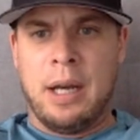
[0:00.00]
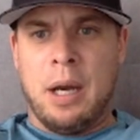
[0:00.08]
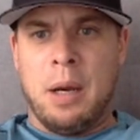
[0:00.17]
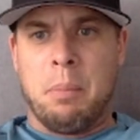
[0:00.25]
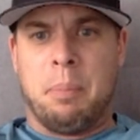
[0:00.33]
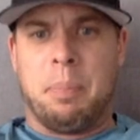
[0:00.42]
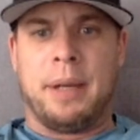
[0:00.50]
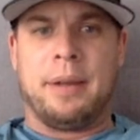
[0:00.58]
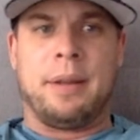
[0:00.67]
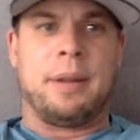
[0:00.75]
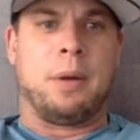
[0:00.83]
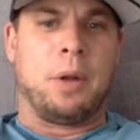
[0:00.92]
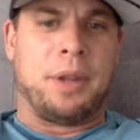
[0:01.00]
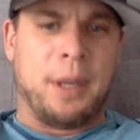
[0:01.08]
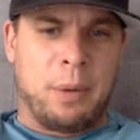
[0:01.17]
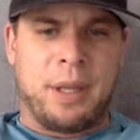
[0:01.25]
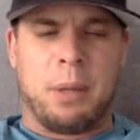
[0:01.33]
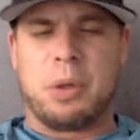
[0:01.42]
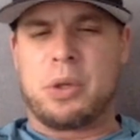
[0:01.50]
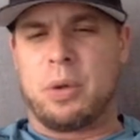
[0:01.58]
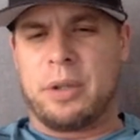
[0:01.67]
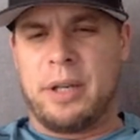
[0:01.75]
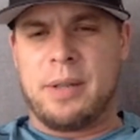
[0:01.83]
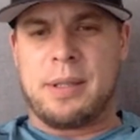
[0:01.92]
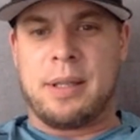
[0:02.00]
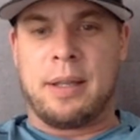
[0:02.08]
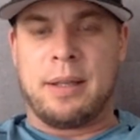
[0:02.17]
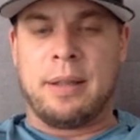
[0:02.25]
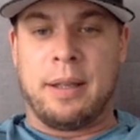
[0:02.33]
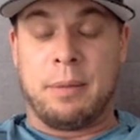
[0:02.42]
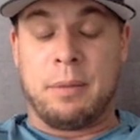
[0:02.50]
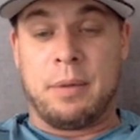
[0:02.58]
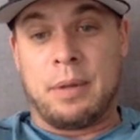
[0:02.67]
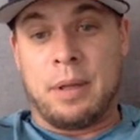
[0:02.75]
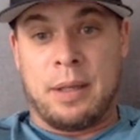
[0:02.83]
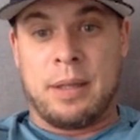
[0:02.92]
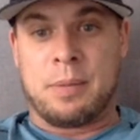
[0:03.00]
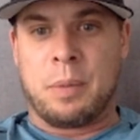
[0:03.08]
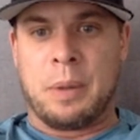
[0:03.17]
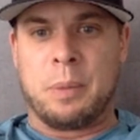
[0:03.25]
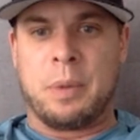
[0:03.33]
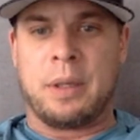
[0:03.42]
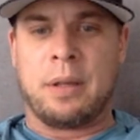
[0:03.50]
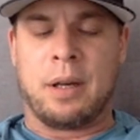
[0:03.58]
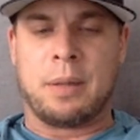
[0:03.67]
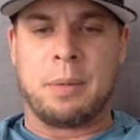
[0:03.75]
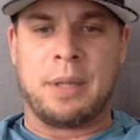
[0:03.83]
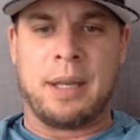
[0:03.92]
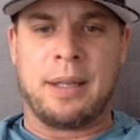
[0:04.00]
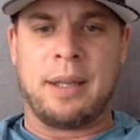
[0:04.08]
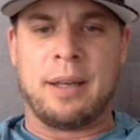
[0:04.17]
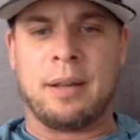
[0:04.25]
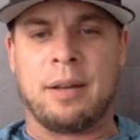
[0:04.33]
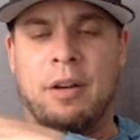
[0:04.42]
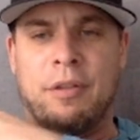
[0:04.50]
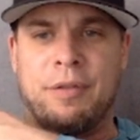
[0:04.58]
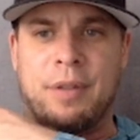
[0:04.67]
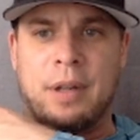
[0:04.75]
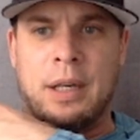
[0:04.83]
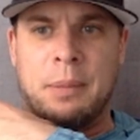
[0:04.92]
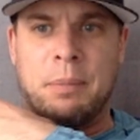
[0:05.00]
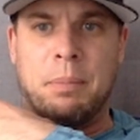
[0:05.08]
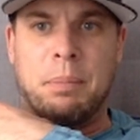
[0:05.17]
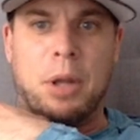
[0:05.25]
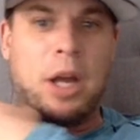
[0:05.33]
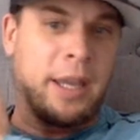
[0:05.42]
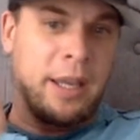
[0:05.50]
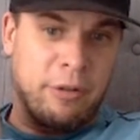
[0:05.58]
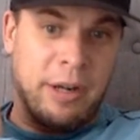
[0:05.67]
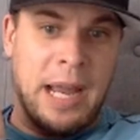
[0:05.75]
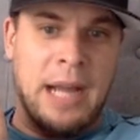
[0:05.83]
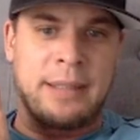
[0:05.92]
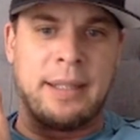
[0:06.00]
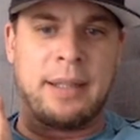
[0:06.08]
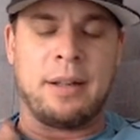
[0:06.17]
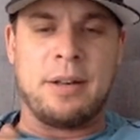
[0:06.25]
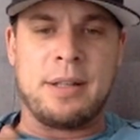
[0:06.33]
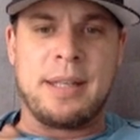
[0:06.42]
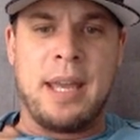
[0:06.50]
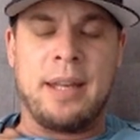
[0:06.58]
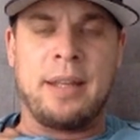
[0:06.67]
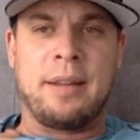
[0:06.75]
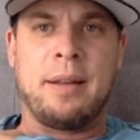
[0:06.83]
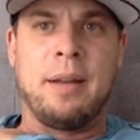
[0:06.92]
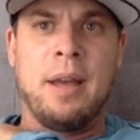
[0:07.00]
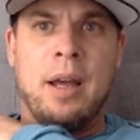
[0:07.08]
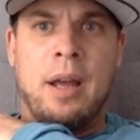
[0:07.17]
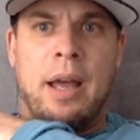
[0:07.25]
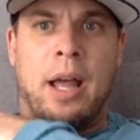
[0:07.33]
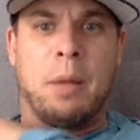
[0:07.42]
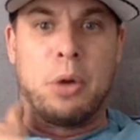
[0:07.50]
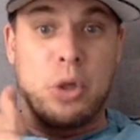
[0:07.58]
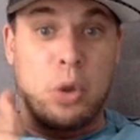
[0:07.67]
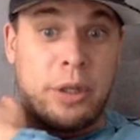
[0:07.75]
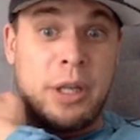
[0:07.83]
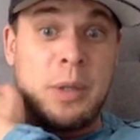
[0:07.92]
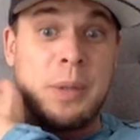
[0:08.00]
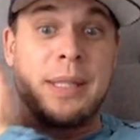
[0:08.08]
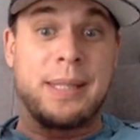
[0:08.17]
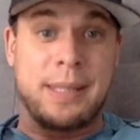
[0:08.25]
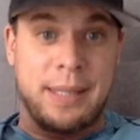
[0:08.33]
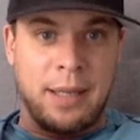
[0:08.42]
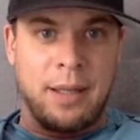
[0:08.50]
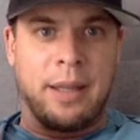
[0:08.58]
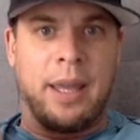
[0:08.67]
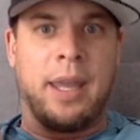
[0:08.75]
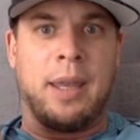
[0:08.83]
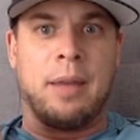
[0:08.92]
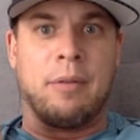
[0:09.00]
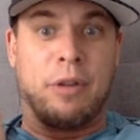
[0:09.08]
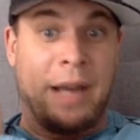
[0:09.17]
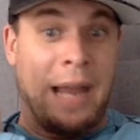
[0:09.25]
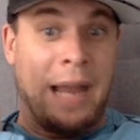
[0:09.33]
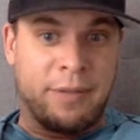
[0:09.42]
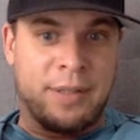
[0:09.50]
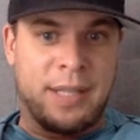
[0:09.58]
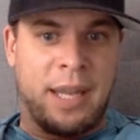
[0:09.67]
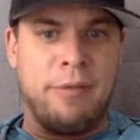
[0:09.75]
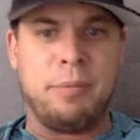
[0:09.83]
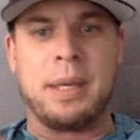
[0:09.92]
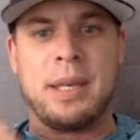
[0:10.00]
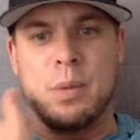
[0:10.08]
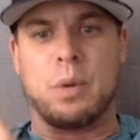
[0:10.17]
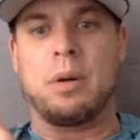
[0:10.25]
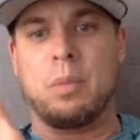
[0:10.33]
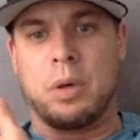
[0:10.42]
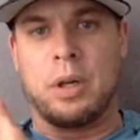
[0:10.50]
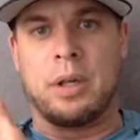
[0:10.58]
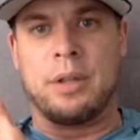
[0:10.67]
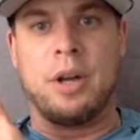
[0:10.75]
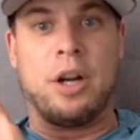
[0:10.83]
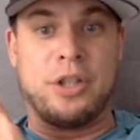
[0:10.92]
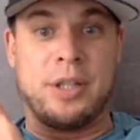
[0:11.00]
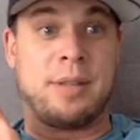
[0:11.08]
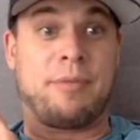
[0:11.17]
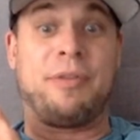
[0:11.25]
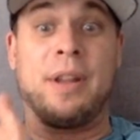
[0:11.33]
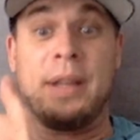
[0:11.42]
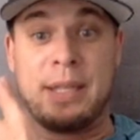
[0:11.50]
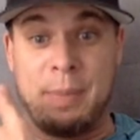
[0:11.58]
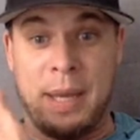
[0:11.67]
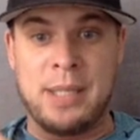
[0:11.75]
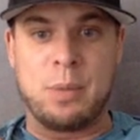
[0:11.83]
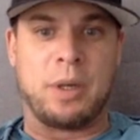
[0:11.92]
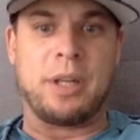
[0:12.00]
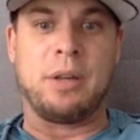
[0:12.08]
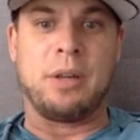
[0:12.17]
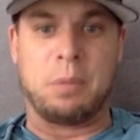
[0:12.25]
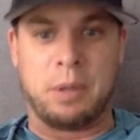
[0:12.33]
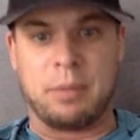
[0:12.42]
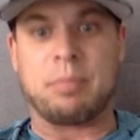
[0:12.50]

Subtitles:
But the whole thing with elbow shoulder use that when we talked about the idea of blocking and reacting and understanding that elbow shoulder use is still a reactive save because we're not just filling space, we're